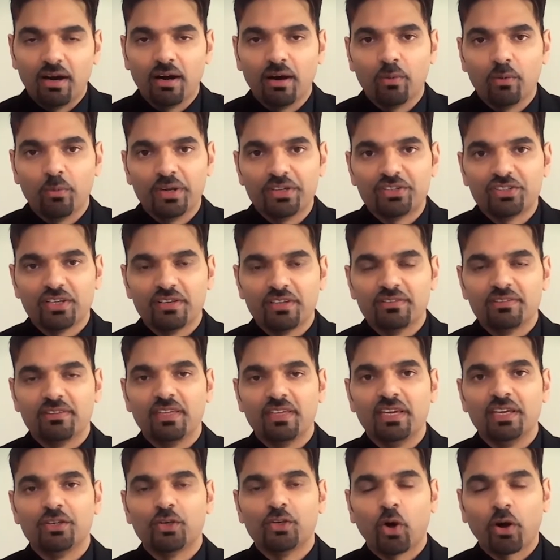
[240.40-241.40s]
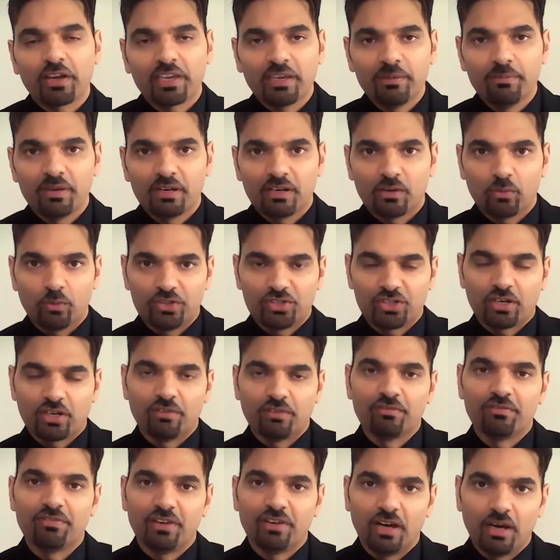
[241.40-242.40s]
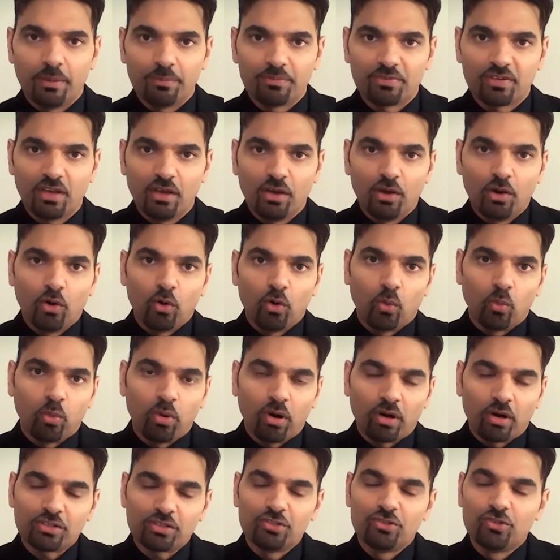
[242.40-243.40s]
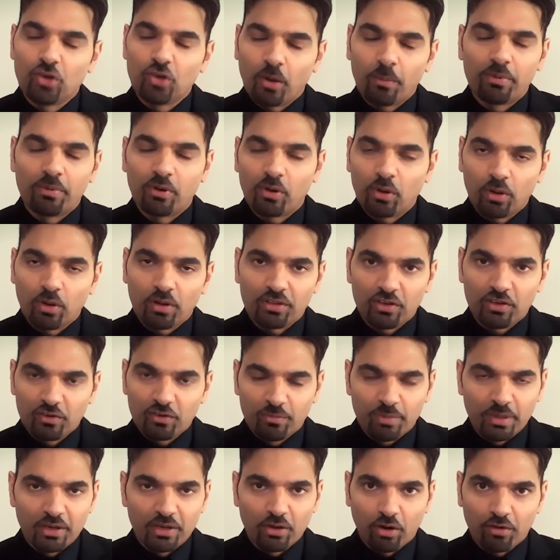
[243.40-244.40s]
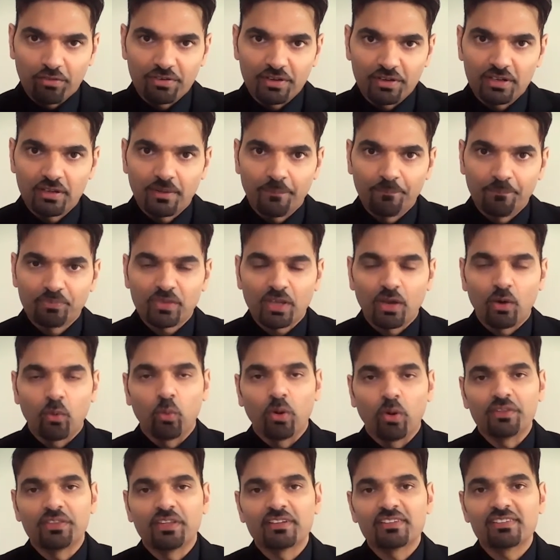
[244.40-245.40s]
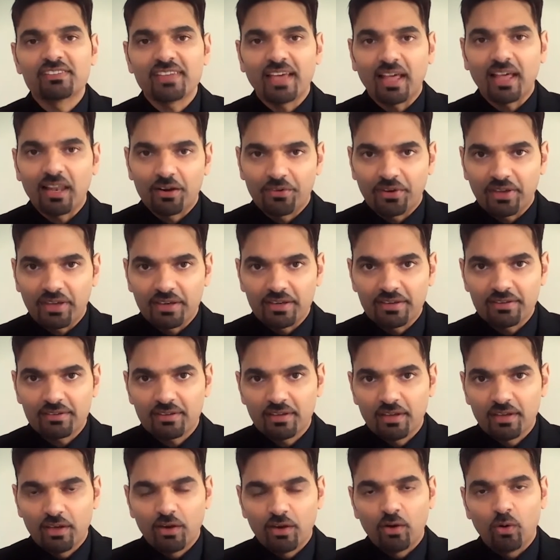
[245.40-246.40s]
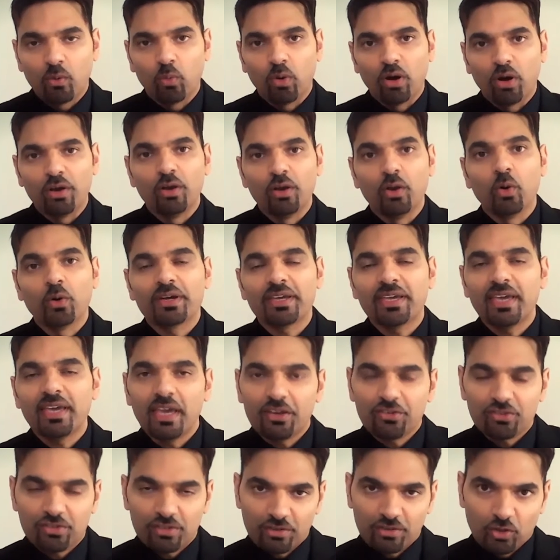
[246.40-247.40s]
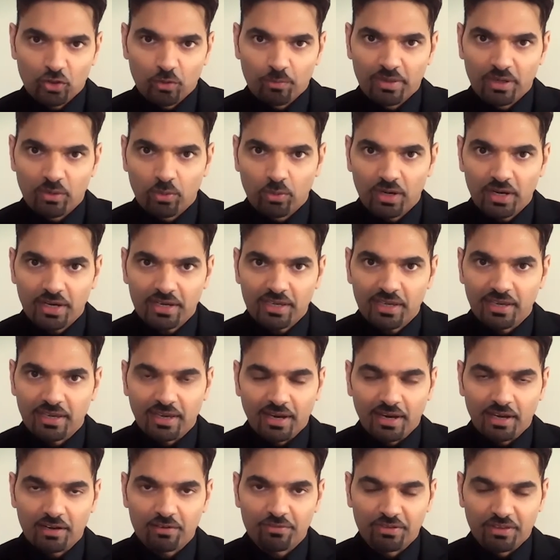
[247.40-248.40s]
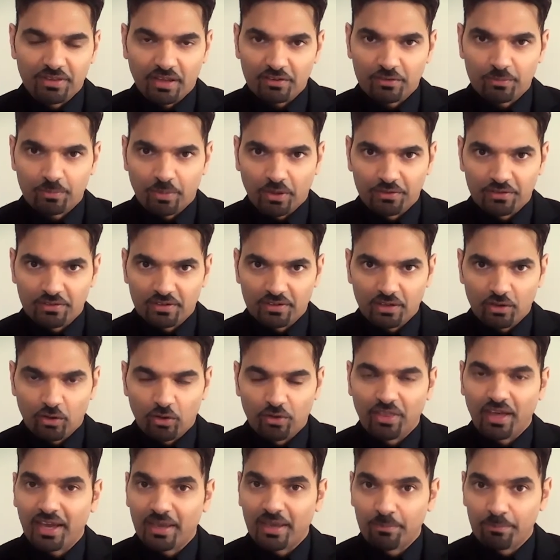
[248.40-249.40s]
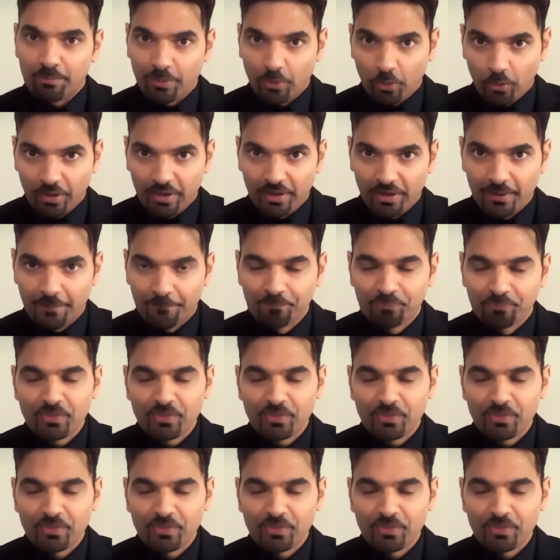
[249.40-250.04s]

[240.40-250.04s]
which is the document which confirms what job role you've been offered, what the salary is, what location you'll be working at for that sponsor or that employer,